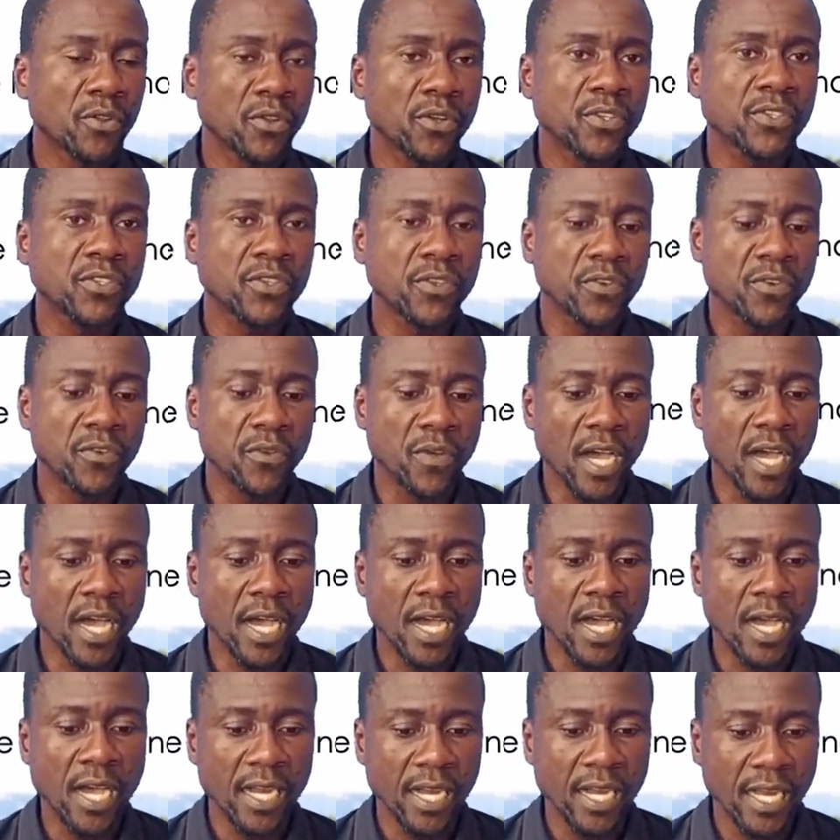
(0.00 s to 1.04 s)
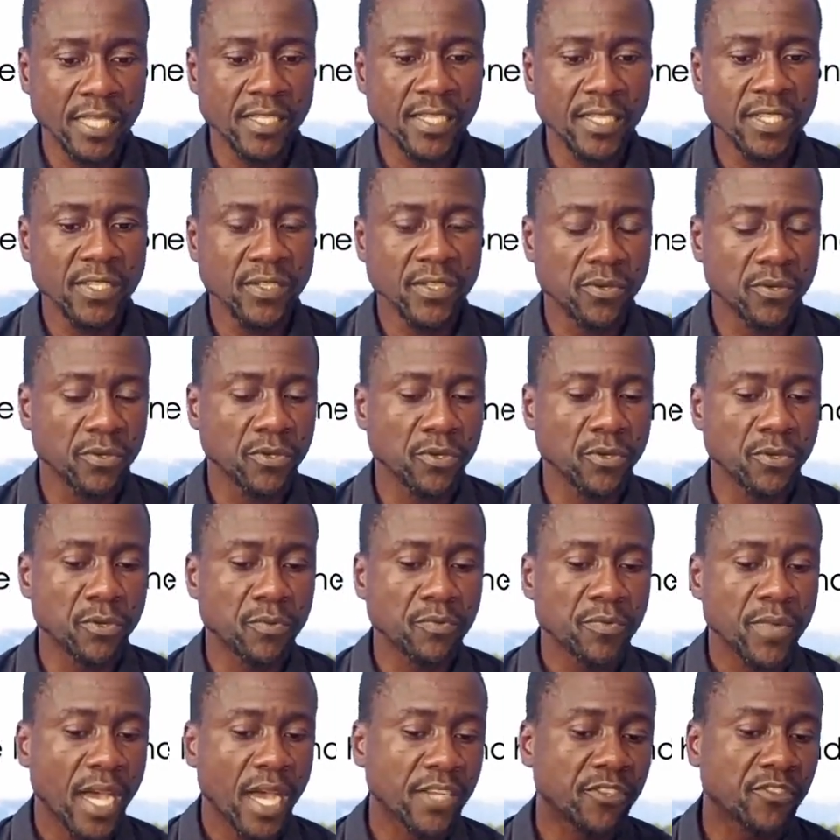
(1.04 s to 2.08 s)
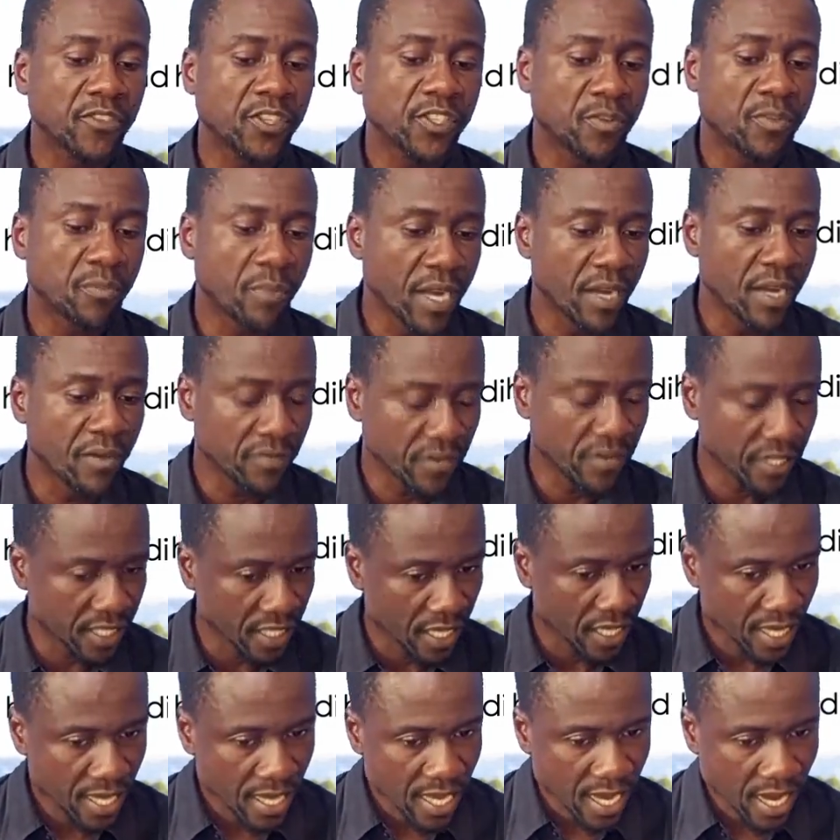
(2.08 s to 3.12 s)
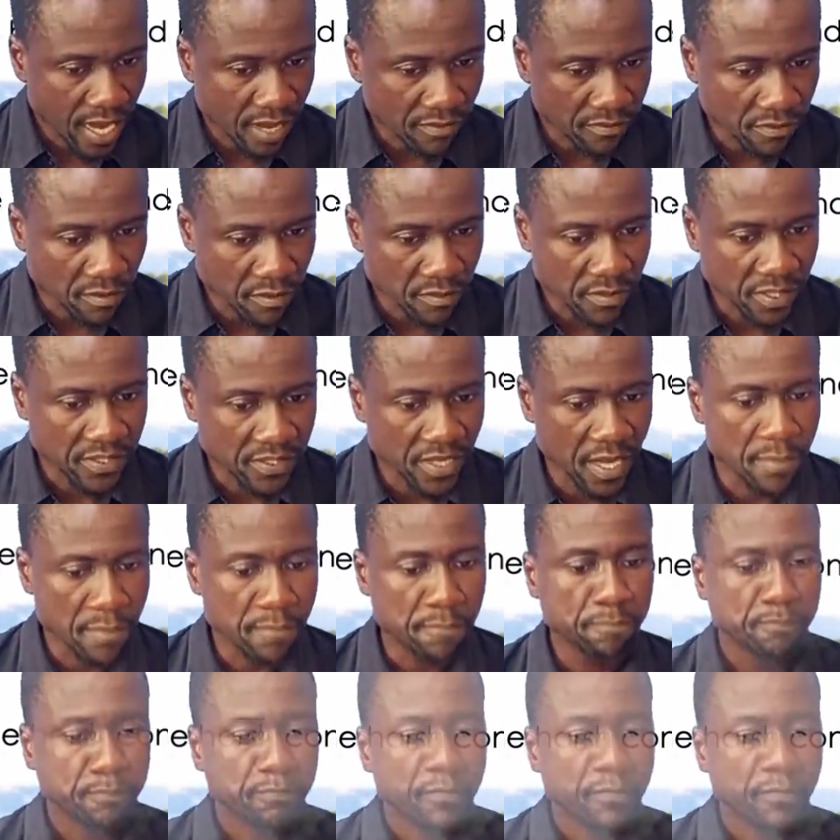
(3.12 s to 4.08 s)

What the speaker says: those grasses could at least benefit from the same.